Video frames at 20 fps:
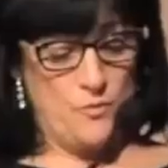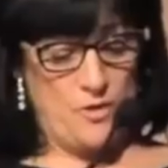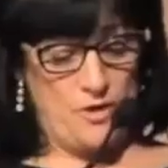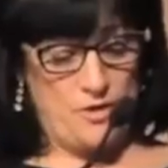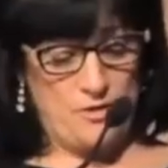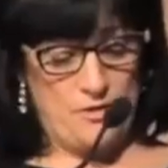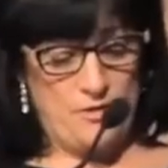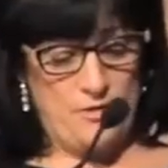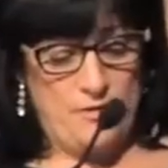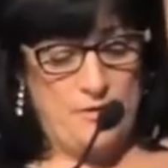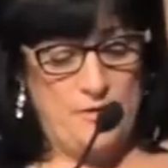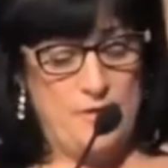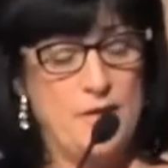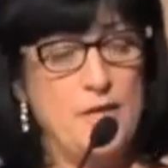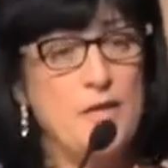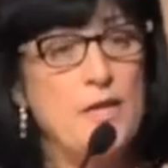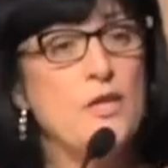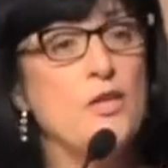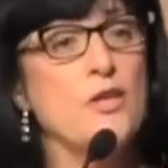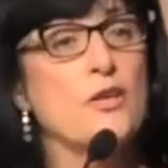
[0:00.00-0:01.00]
work,
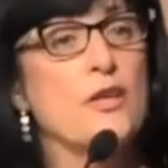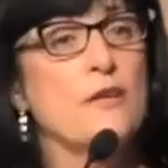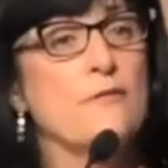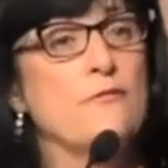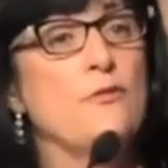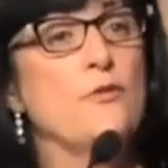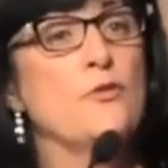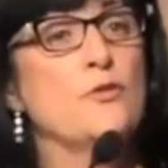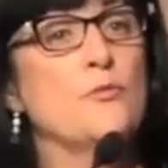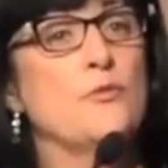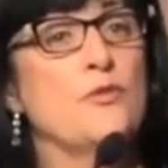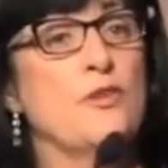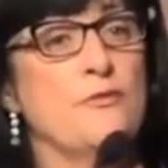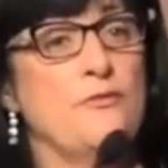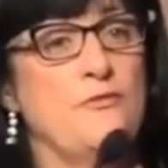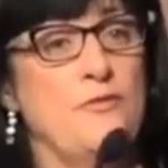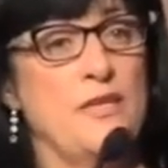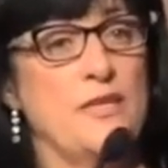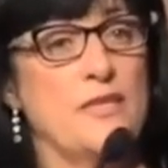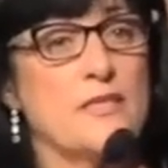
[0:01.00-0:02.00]
you can vote with your
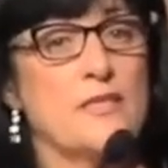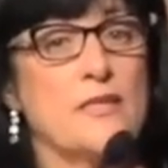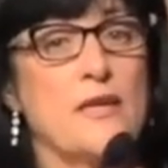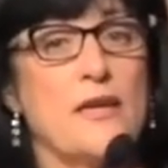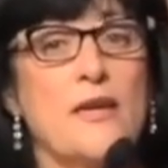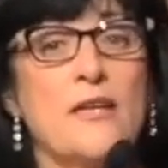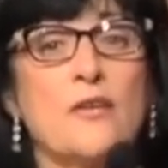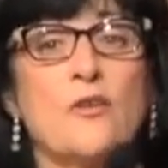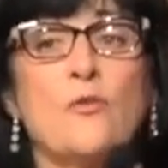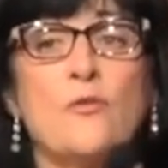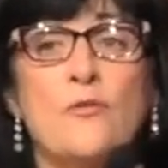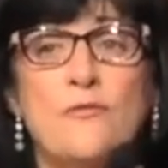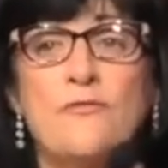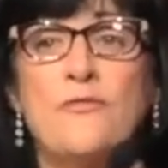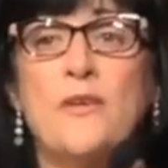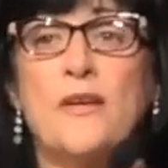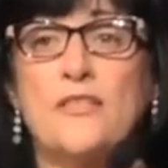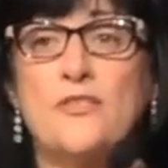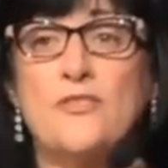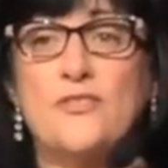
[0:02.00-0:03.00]
feet and go and
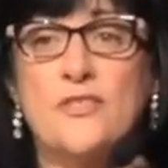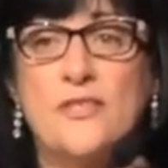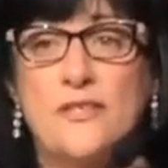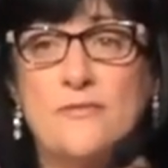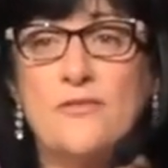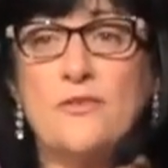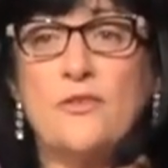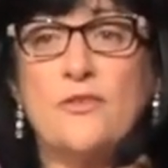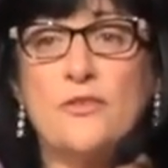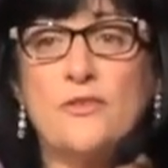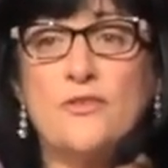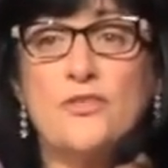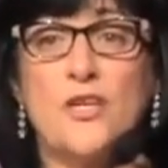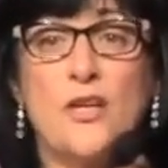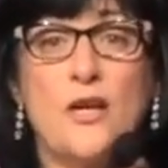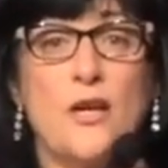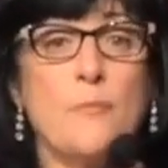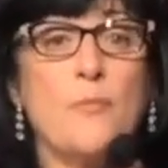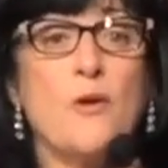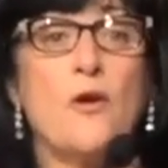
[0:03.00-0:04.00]
find yourself another
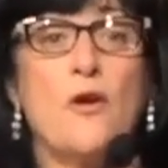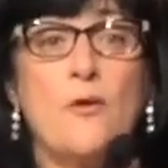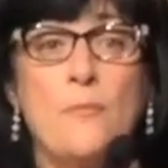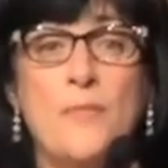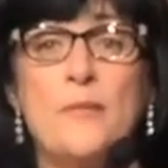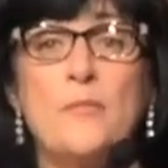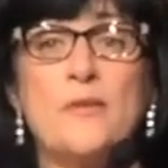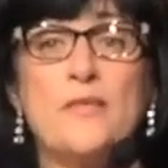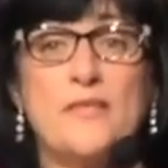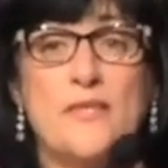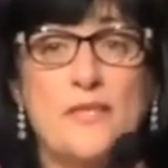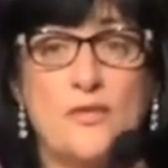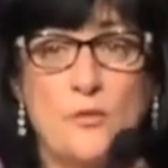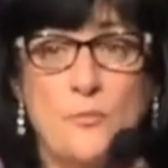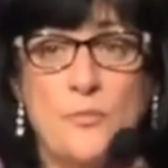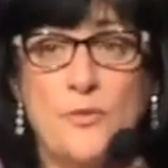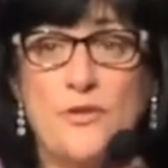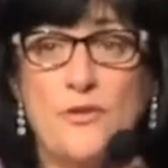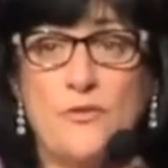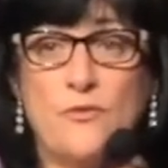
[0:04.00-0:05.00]
job or maybe set
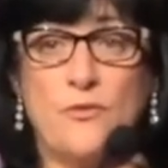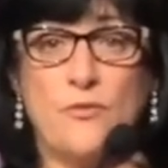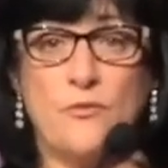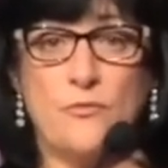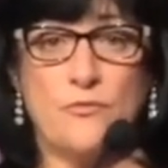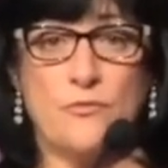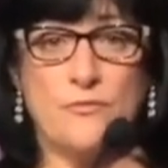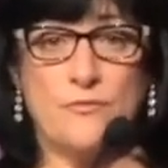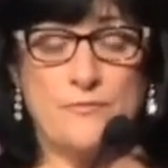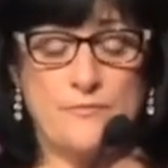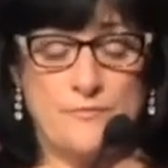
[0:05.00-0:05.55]
up on your own.